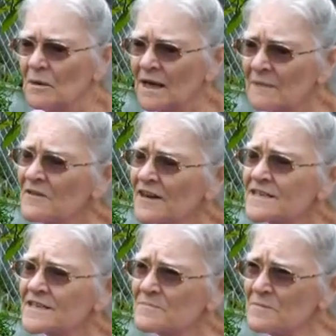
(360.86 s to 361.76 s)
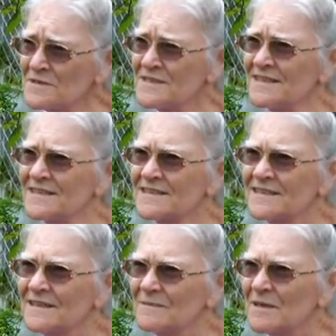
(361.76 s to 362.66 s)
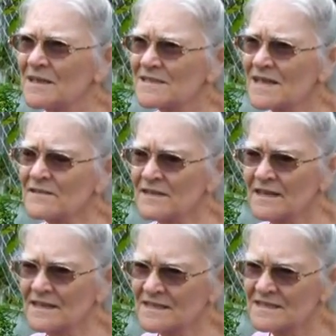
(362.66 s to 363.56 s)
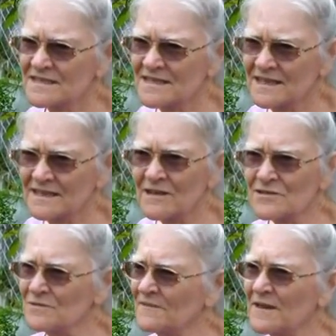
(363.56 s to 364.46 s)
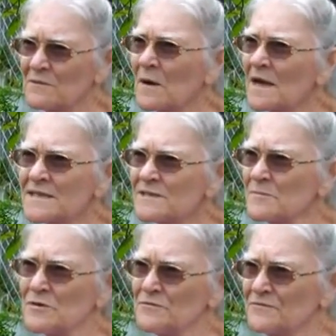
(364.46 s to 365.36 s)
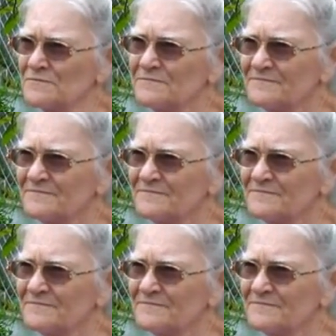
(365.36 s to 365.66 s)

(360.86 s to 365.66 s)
Well, I'm very disappointed because I think it's not a very wise move.